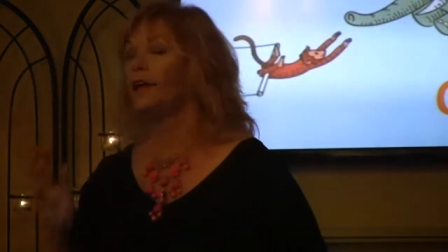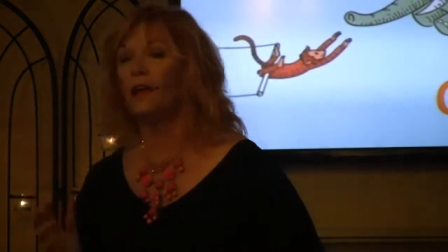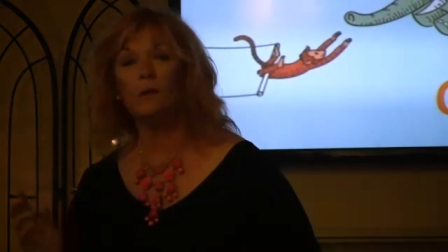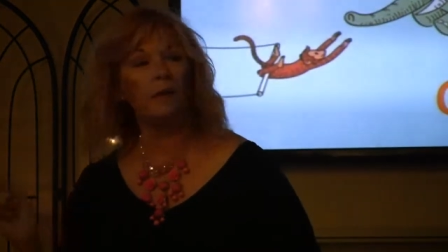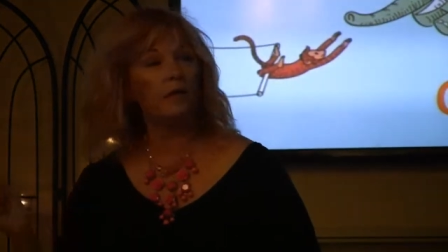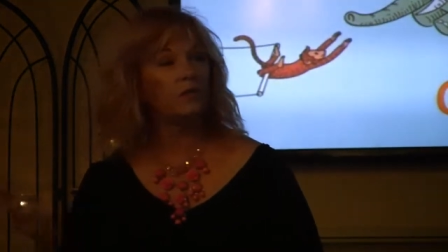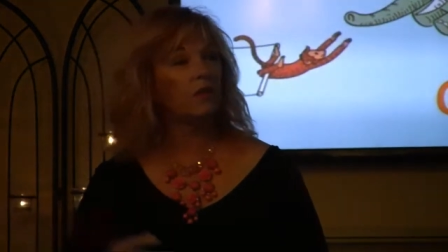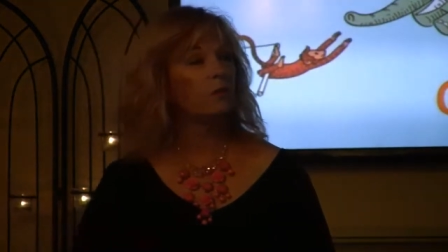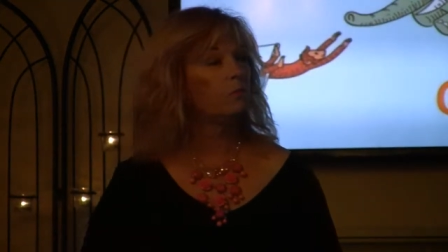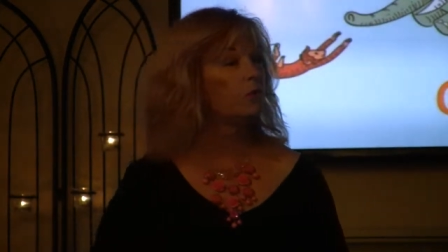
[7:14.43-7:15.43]
Anybody see
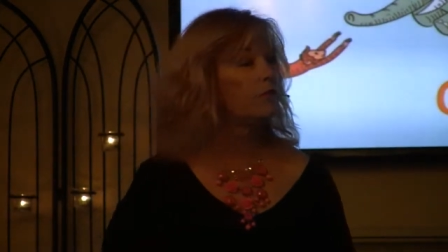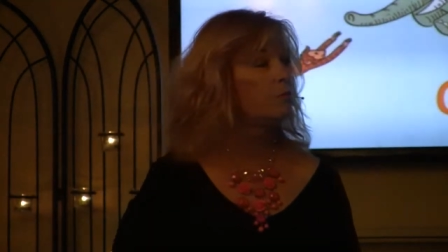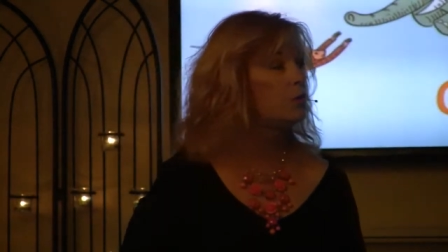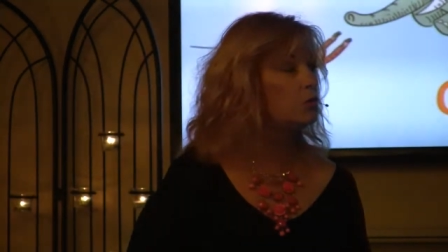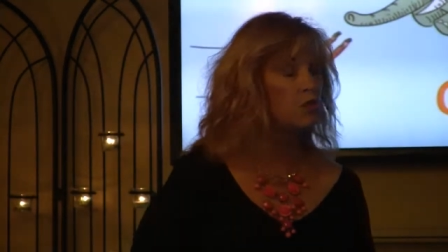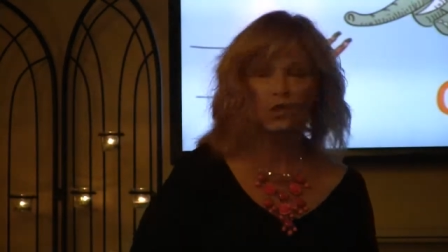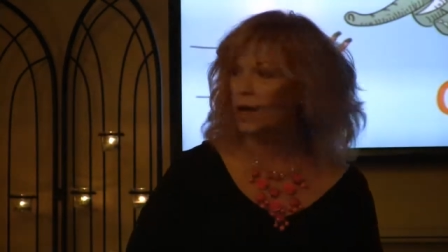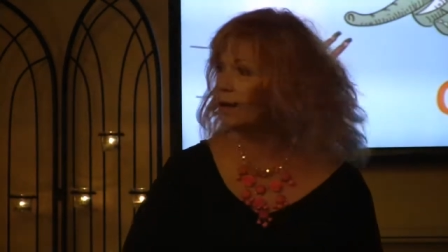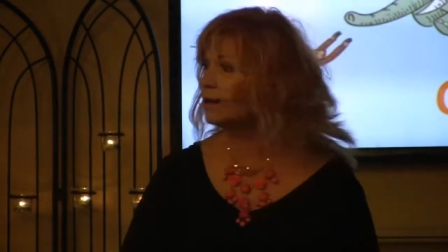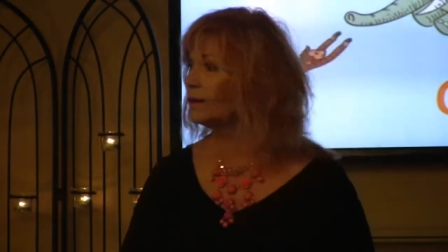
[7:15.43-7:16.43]
the movie Moonstruck?